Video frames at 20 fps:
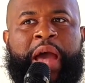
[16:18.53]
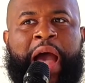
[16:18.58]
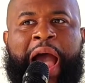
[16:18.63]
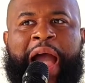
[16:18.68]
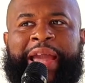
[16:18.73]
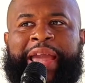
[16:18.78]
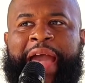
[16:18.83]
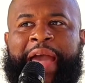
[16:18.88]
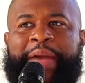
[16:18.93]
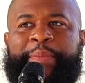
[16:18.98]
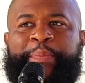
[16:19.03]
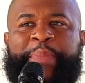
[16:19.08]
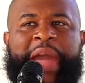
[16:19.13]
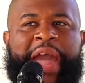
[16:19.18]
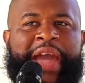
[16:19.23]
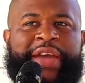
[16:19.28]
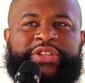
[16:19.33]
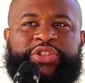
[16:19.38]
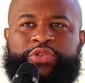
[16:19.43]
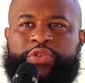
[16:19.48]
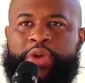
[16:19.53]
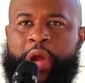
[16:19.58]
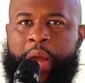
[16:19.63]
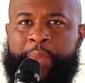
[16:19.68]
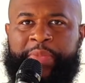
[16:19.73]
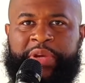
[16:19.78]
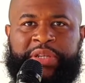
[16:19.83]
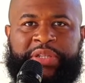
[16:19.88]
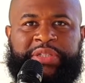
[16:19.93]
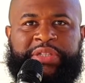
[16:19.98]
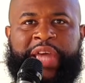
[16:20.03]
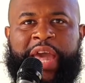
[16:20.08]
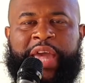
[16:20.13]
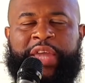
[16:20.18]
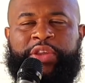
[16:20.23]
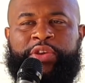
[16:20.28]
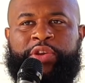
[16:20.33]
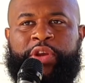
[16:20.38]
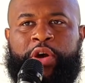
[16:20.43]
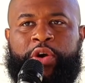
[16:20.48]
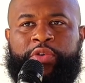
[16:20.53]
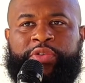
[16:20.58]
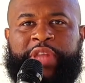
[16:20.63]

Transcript: I got past traumas that, you know,